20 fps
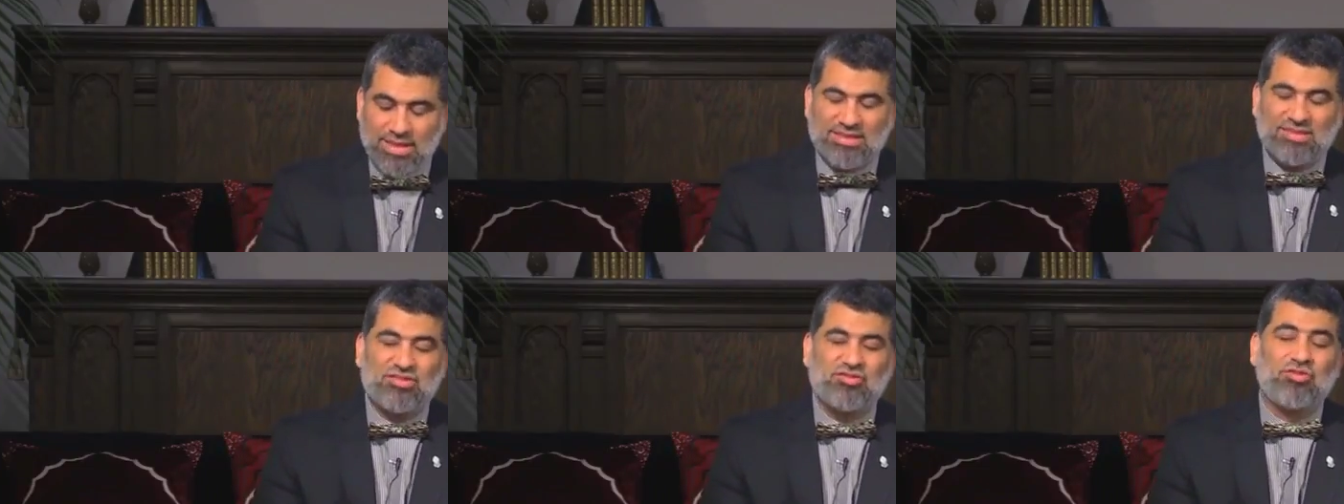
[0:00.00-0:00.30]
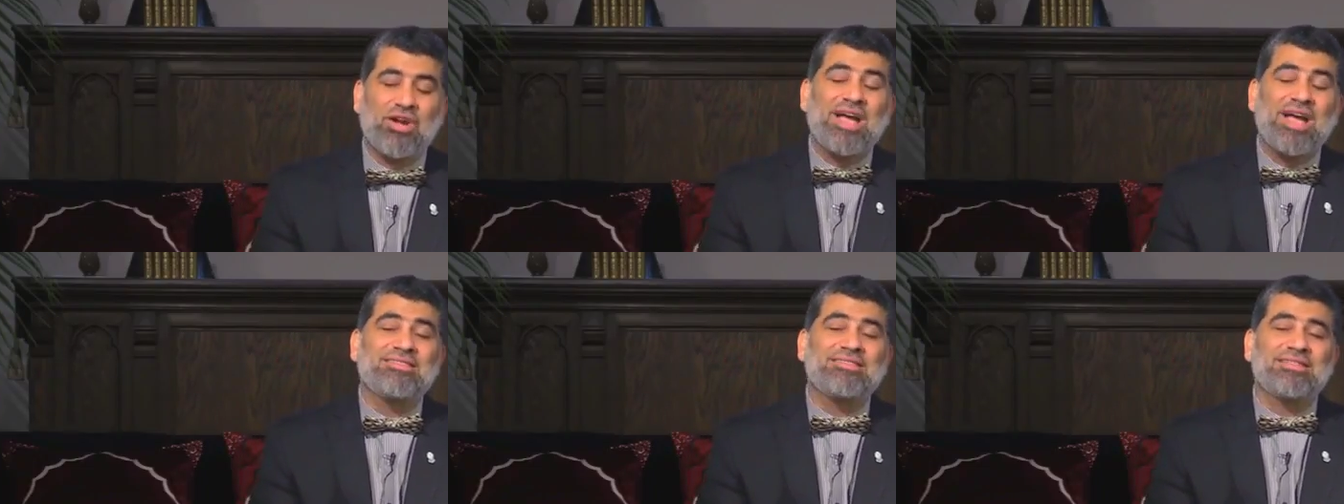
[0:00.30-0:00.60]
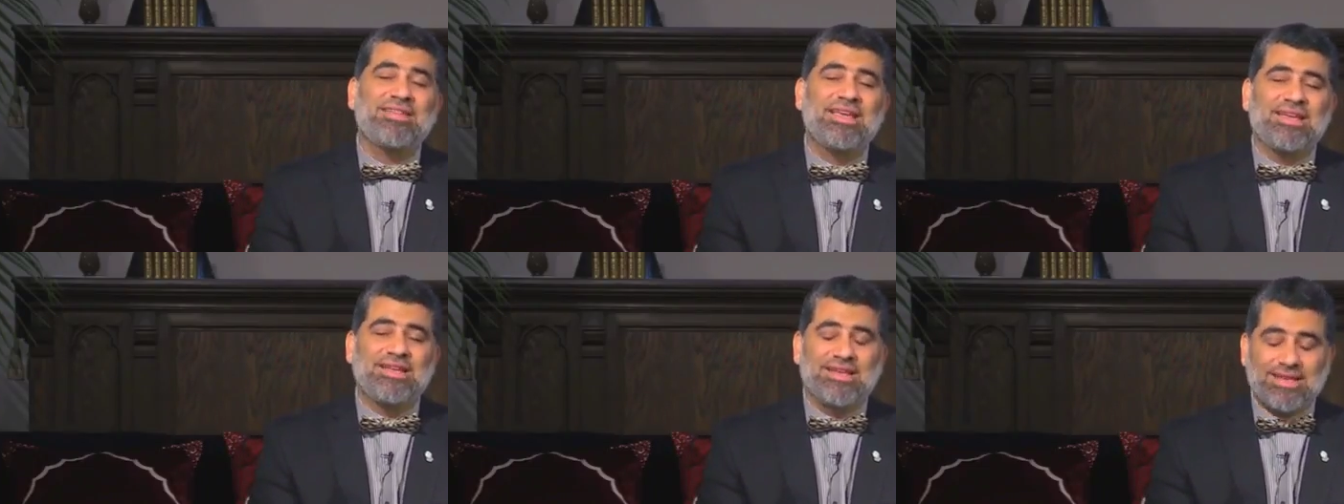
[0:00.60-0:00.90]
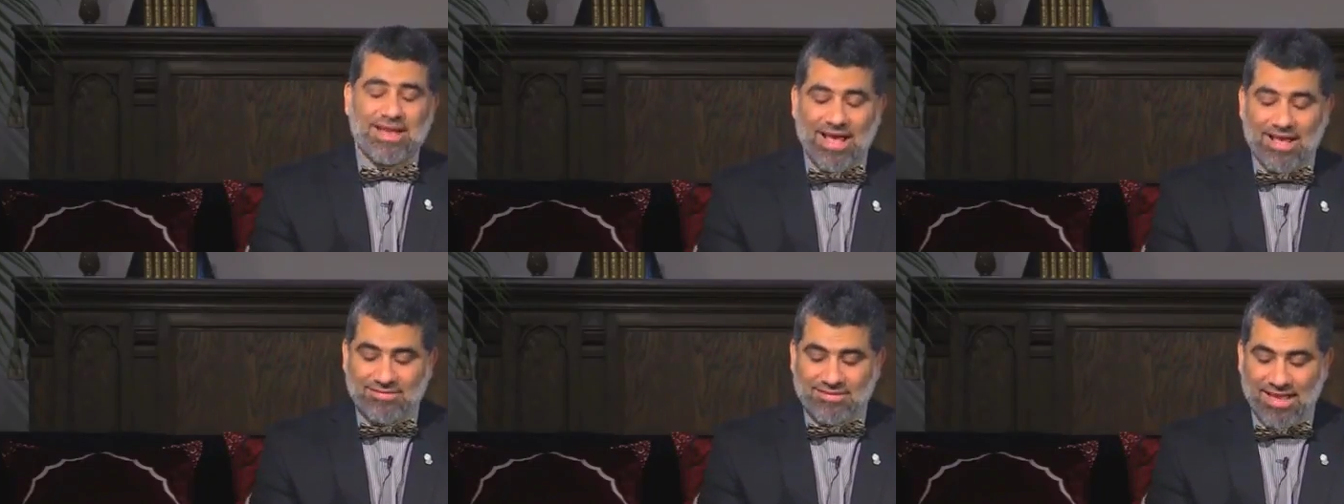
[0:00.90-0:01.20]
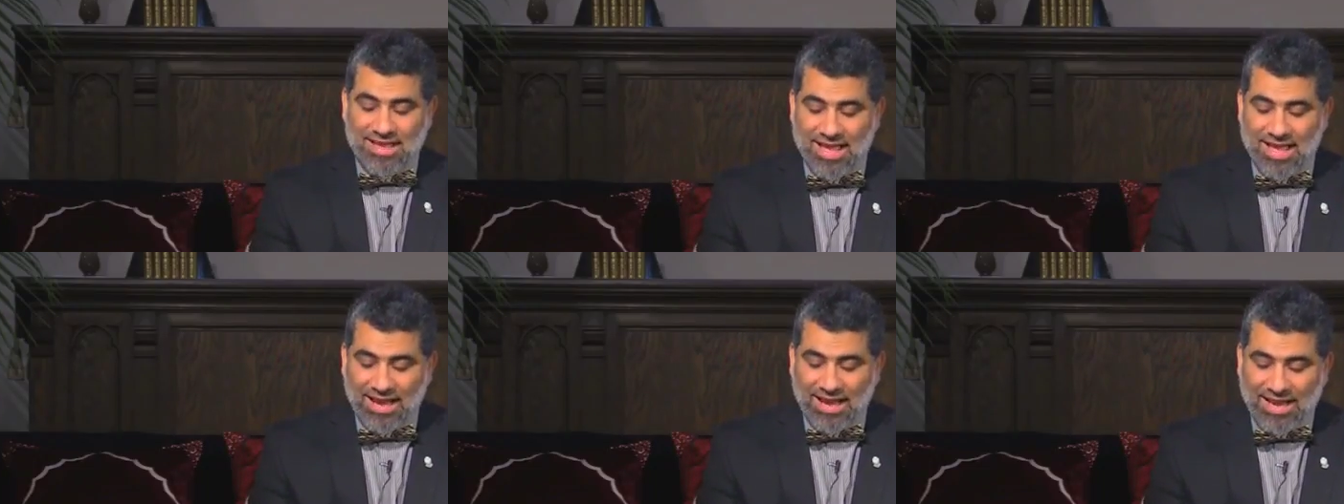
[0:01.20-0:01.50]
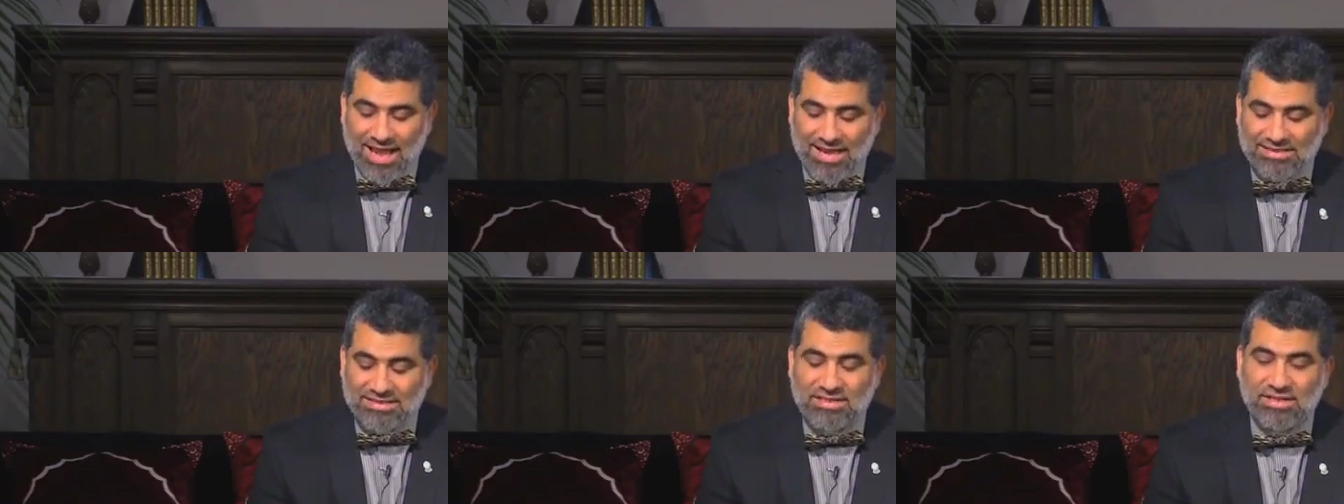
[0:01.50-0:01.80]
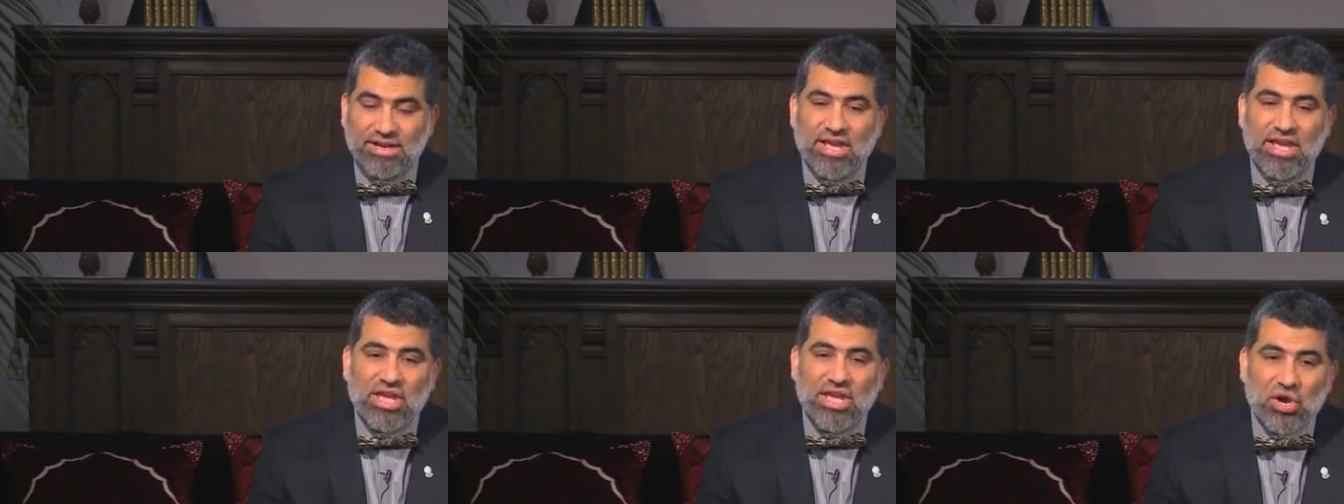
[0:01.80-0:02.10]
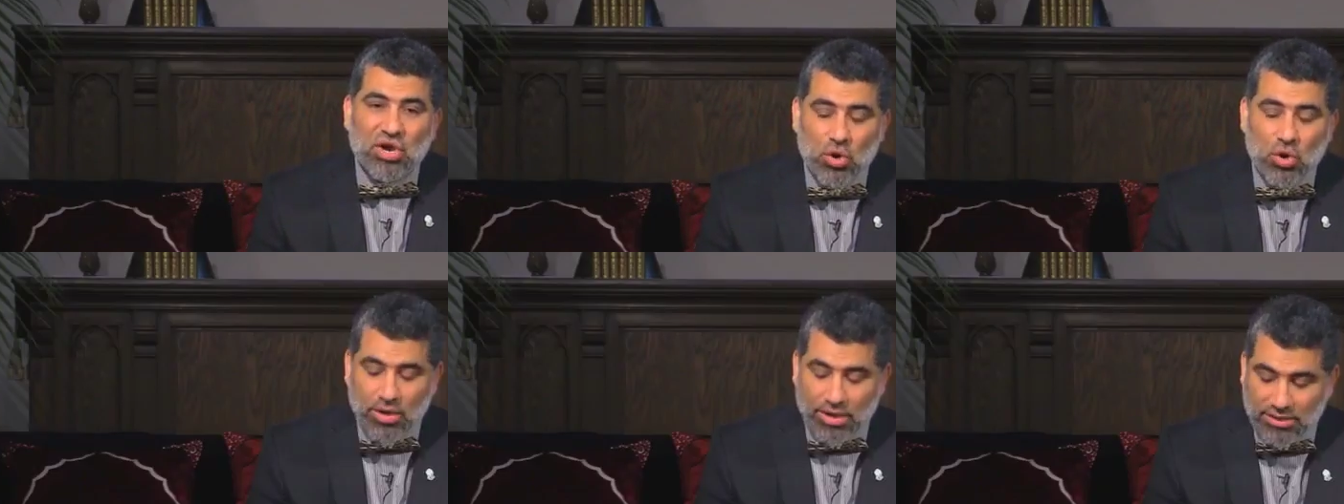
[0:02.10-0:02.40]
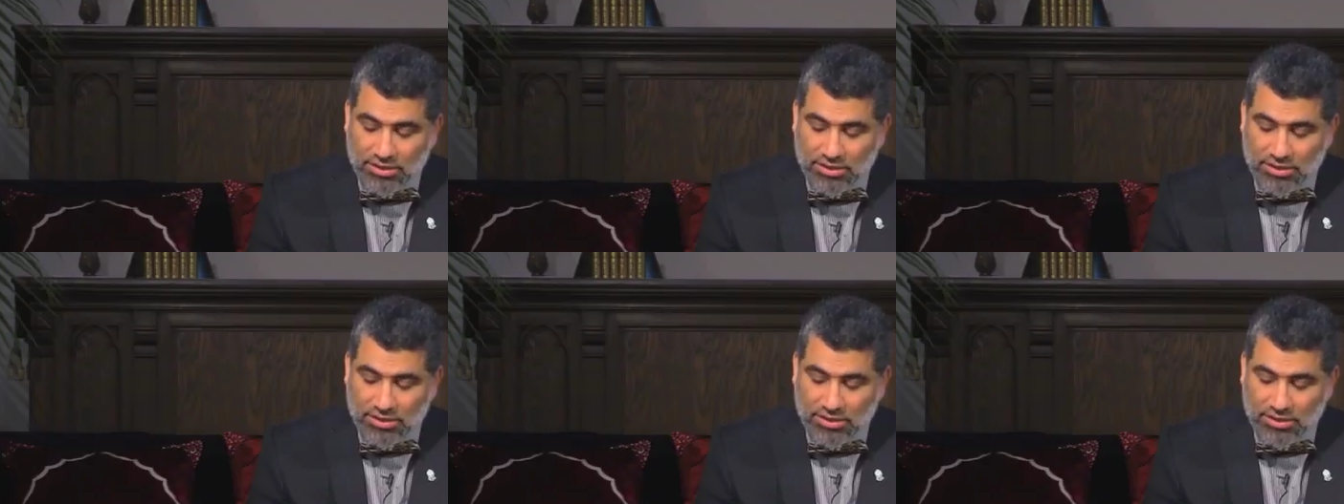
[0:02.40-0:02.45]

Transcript: is translated as latreo